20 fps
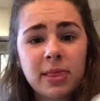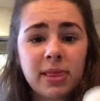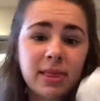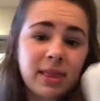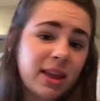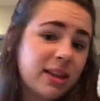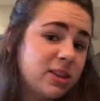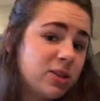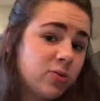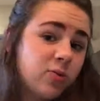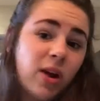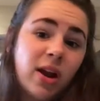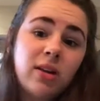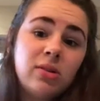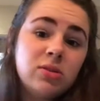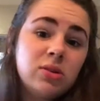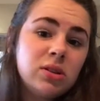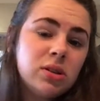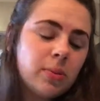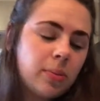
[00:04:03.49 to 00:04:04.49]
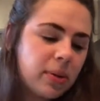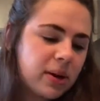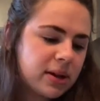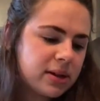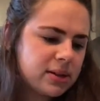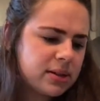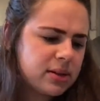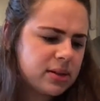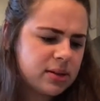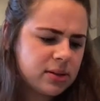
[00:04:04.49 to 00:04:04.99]
That's round,
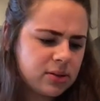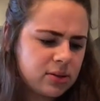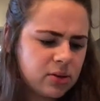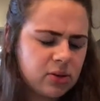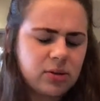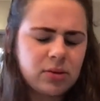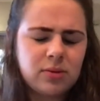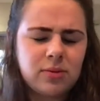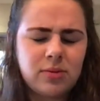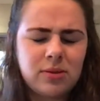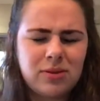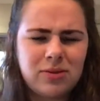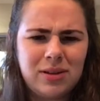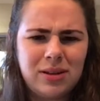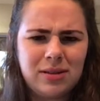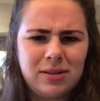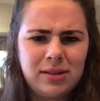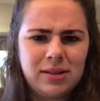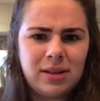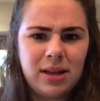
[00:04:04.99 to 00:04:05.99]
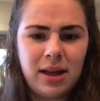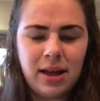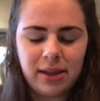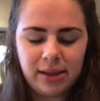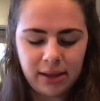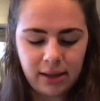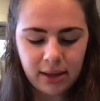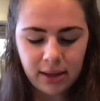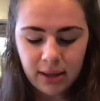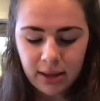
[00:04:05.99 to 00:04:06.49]
but not round
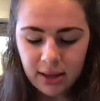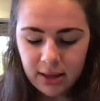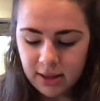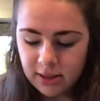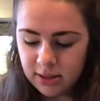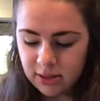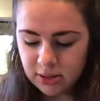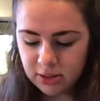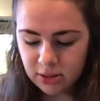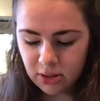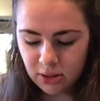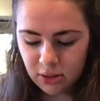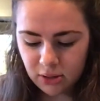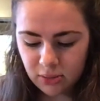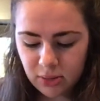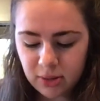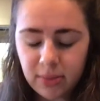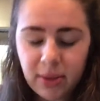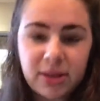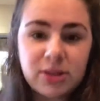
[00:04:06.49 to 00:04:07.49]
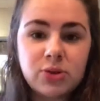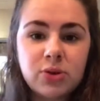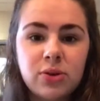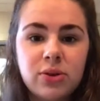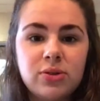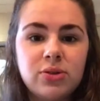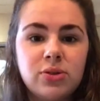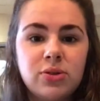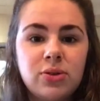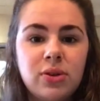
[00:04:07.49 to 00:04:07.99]
entirely. So you want to make sure
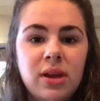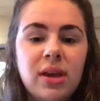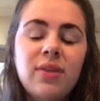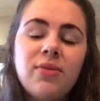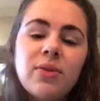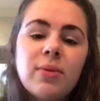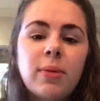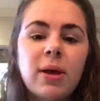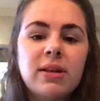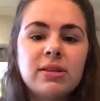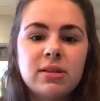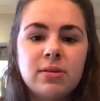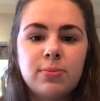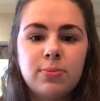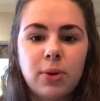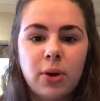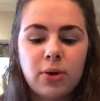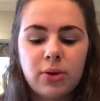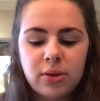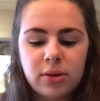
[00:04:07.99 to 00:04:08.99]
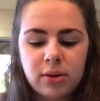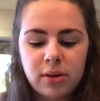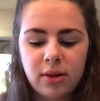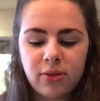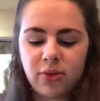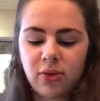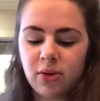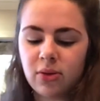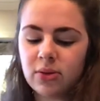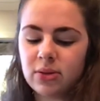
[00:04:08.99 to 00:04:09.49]
you do even amounts of both
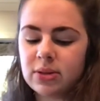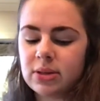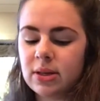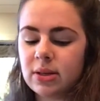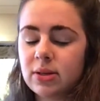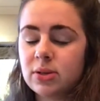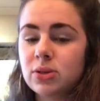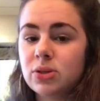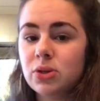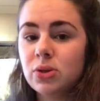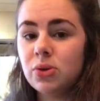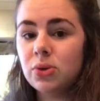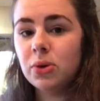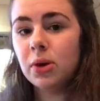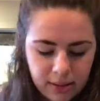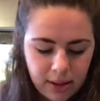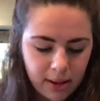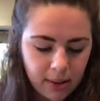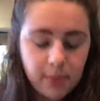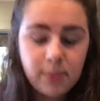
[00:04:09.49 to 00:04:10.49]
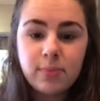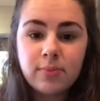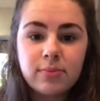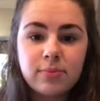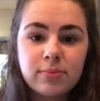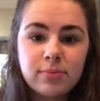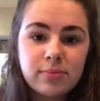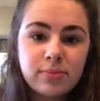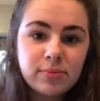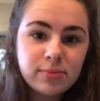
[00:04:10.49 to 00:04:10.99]
if you're using 2. Yeah,
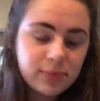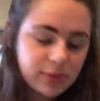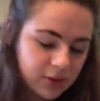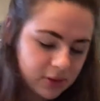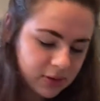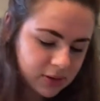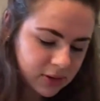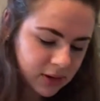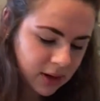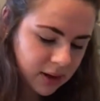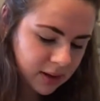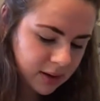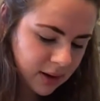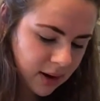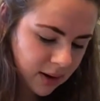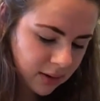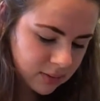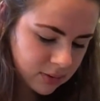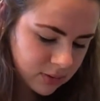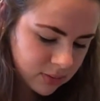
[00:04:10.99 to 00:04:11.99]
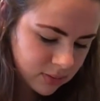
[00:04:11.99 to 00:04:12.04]
so just cut it out.